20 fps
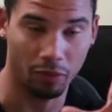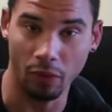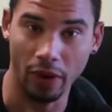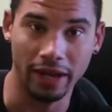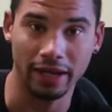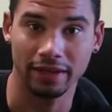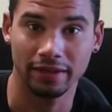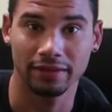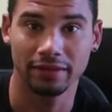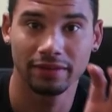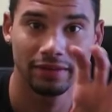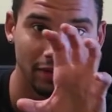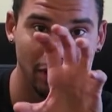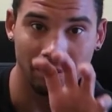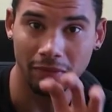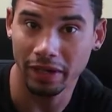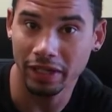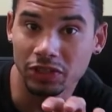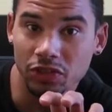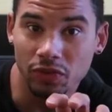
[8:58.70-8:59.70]
waiting,
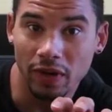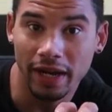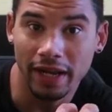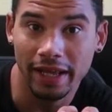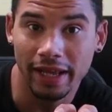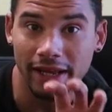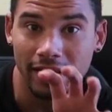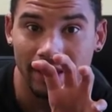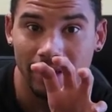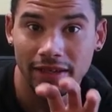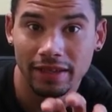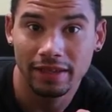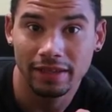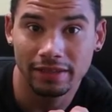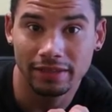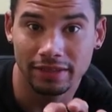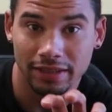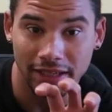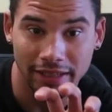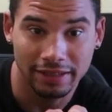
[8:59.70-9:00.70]
the money's ready.
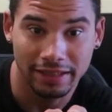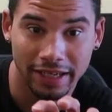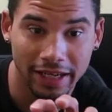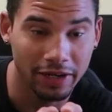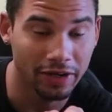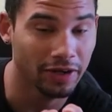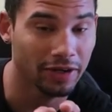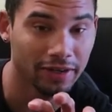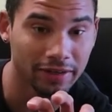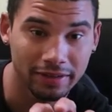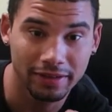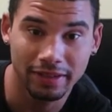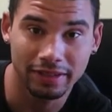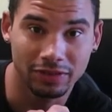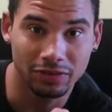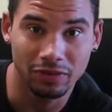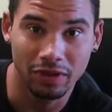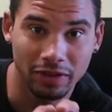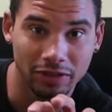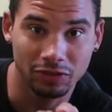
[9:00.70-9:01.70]
It's here.
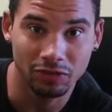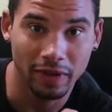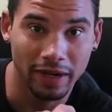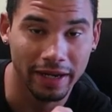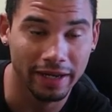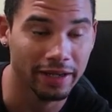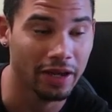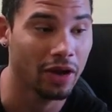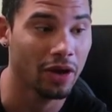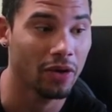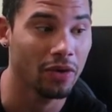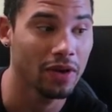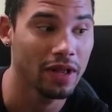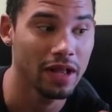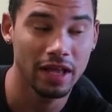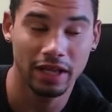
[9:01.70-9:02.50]
It's ready to go.